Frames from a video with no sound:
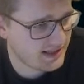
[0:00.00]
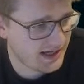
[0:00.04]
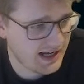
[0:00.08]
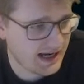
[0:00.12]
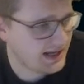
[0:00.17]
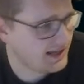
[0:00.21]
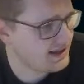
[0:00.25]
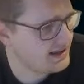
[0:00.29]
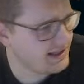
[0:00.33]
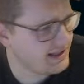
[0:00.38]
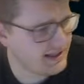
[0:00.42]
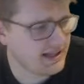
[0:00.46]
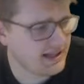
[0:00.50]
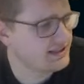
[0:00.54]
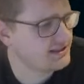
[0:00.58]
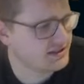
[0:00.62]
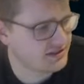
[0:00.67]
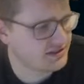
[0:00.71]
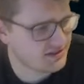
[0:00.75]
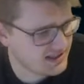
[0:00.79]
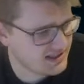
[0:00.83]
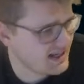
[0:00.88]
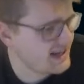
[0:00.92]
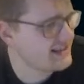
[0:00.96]
Yeah, I think the
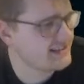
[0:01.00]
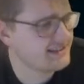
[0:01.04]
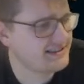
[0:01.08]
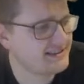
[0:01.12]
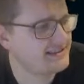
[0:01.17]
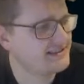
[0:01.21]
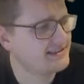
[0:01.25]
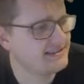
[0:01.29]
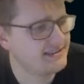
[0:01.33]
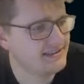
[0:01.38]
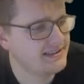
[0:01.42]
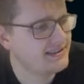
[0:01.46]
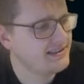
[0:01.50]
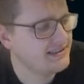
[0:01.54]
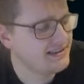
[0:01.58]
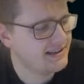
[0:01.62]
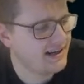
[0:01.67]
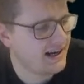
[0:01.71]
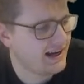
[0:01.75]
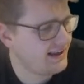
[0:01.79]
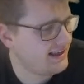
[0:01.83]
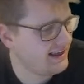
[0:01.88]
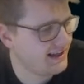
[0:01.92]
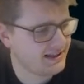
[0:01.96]
answer is yes.
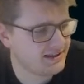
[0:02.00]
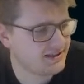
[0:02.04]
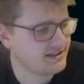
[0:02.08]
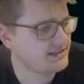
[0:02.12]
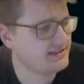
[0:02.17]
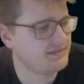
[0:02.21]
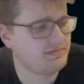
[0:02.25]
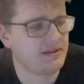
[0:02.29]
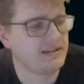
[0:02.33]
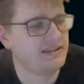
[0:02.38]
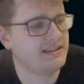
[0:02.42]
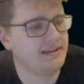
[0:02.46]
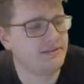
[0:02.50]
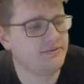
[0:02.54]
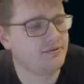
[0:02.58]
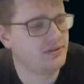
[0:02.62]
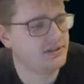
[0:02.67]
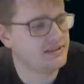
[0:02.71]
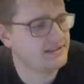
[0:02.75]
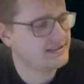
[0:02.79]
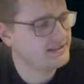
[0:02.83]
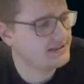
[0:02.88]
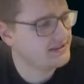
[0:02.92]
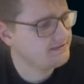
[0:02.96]
I think it does it by
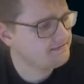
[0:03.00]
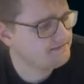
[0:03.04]
default.